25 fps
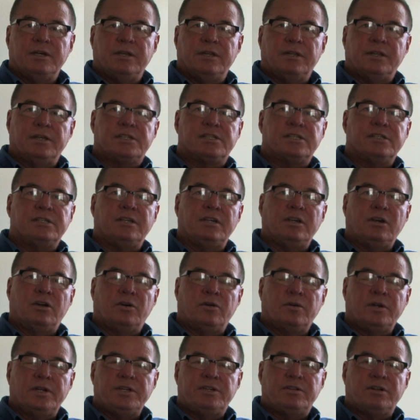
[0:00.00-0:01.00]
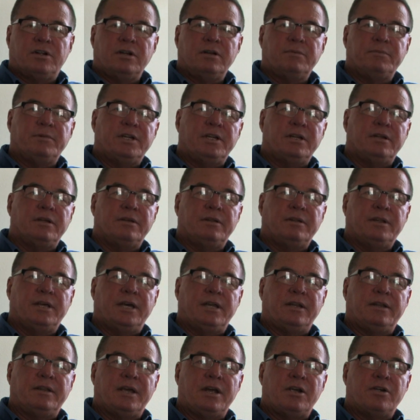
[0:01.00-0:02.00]
This is the only tournament
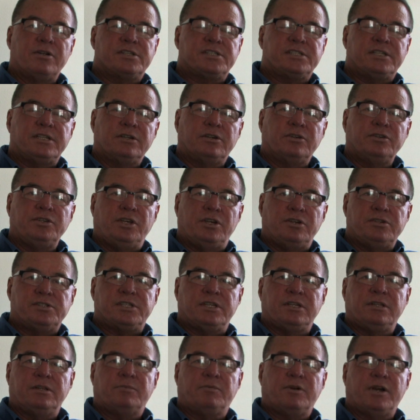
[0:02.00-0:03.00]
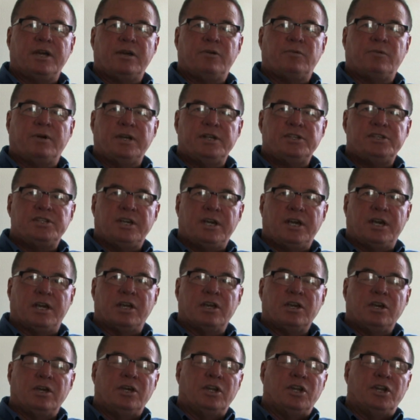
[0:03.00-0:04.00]
that they are still using the breakaway jig.
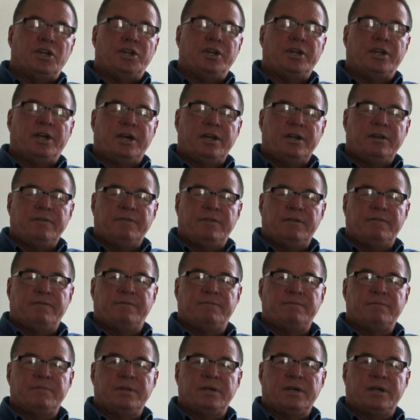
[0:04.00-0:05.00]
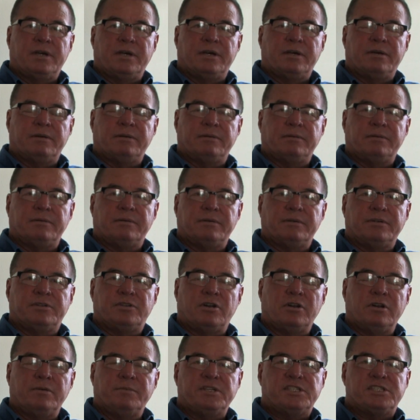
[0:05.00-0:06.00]
None of the
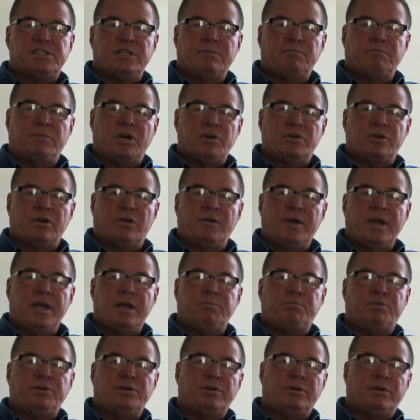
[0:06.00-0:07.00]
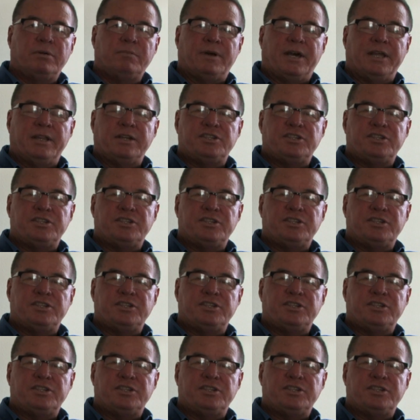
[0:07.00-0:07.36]
tournaments in Boca Grande put on by the